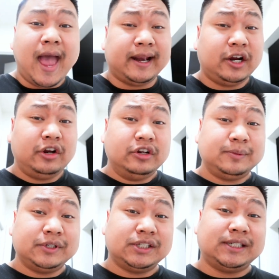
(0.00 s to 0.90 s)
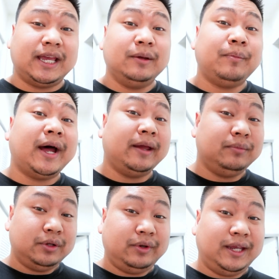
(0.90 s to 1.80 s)
And I heard you're supposed to say goodbye,
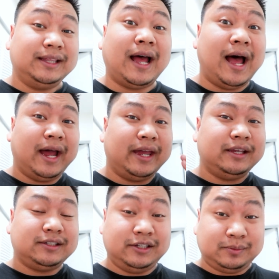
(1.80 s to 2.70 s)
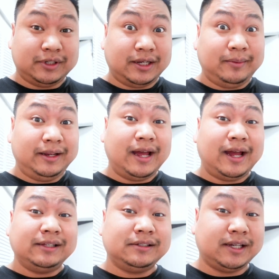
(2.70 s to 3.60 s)
Bluey, in the eyes. You're supposed to look him in the
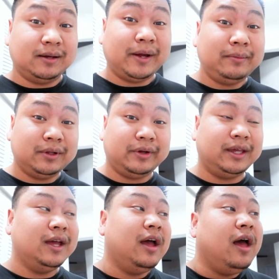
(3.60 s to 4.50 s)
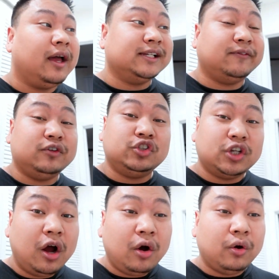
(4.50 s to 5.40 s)
eyes and say goodbye, Bluey. Because if you
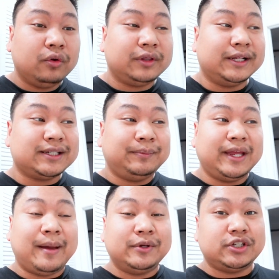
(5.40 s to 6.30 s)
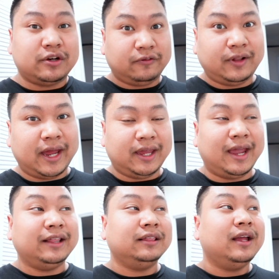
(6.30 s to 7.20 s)
don't, then something happens to your flight.
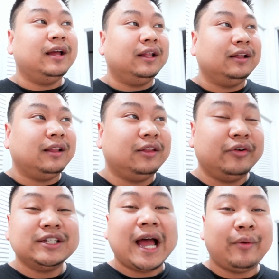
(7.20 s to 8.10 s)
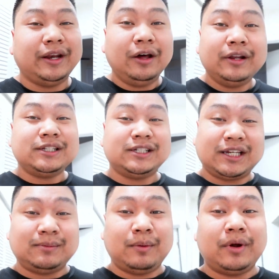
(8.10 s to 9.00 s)
And the reason how I know this is
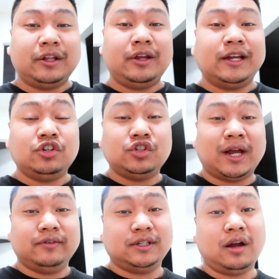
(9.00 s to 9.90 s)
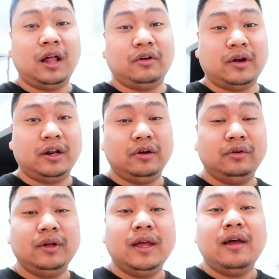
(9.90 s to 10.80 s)
because my brother, he actually traveled to
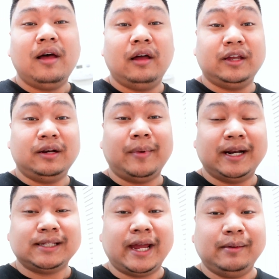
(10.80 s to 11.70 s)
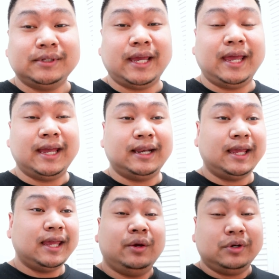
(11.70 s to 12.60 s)
Colorado a good amount of times and
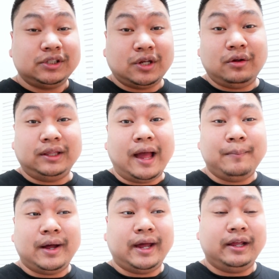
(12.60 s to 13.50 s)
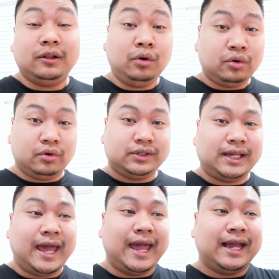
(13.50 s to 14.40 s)
he was told that by locals
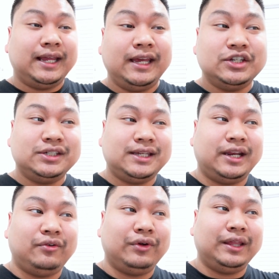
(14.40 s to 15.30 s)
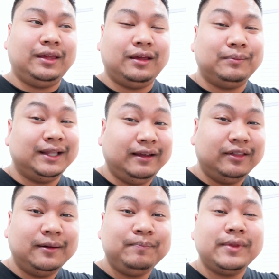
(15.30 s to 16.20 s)
and he just didn't really believe
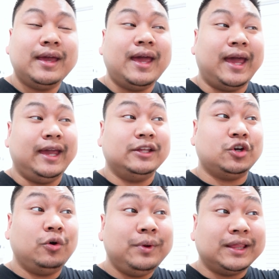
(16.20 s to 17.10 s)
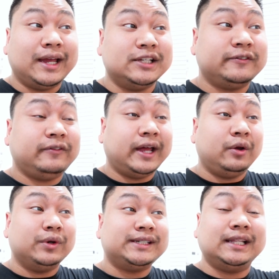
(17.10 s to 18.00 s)
them. And he told me that his
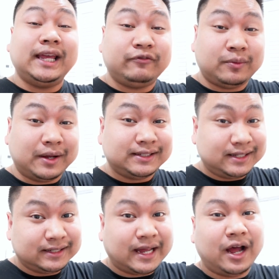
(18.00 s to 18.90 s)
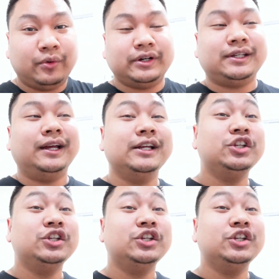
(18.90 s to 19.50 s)
flight was delayed for about six hours.